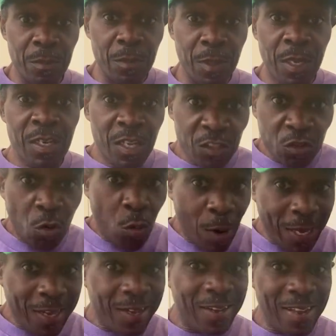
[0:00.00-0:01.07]
in this
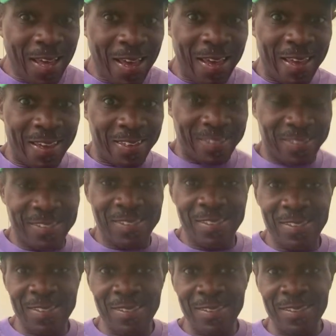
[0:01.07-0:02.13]
quick
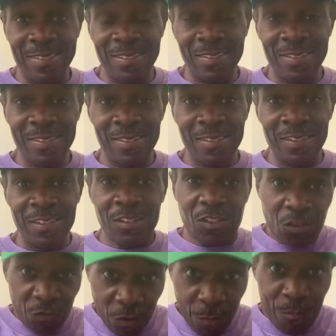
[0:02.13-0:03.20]
class
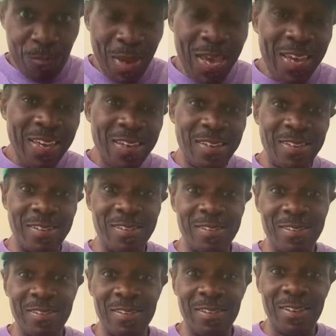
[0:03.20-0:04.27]
to remain
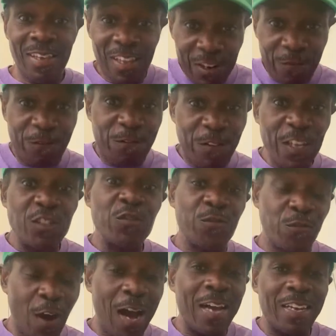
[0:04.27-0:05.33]
in Fish
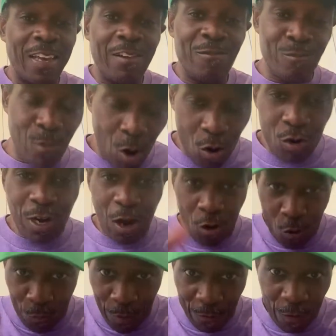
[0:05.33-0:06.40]
Friday mode. I
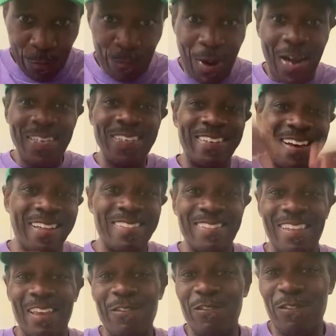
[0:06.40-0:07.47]
hope everybody got
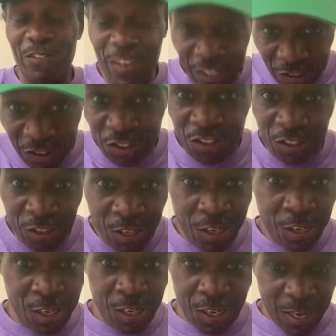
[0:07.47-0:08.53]
their fish.
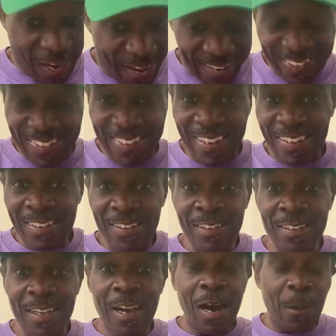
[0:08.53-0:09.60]
I
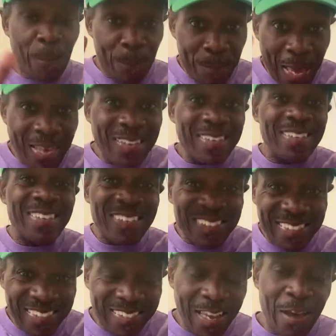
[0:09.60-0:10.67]
didn't. I'm making an
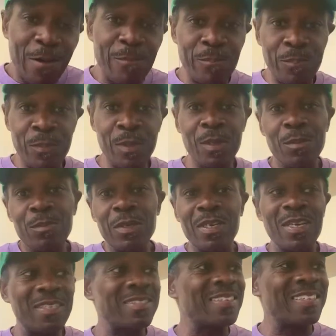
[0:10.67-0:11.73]
attempt
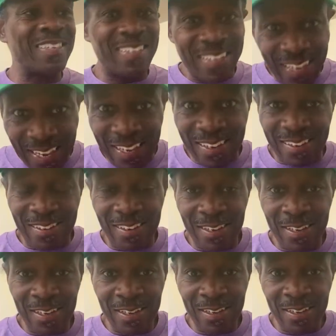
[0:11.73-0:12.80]
because, again,
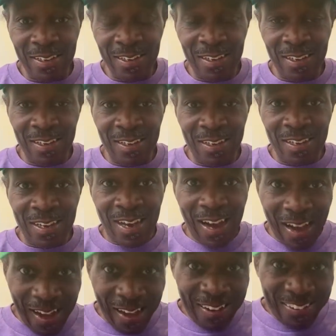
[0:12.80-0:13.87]

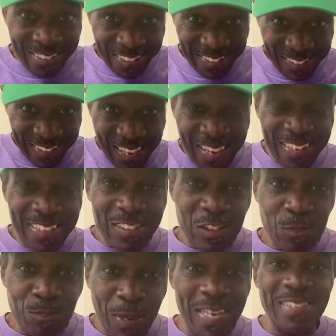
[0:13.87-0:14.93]
I understand the
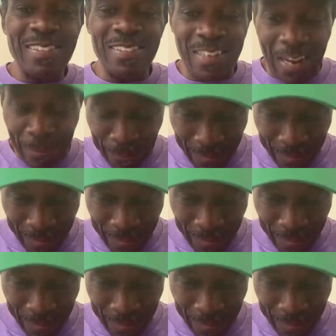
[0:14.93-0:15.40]
space that I'm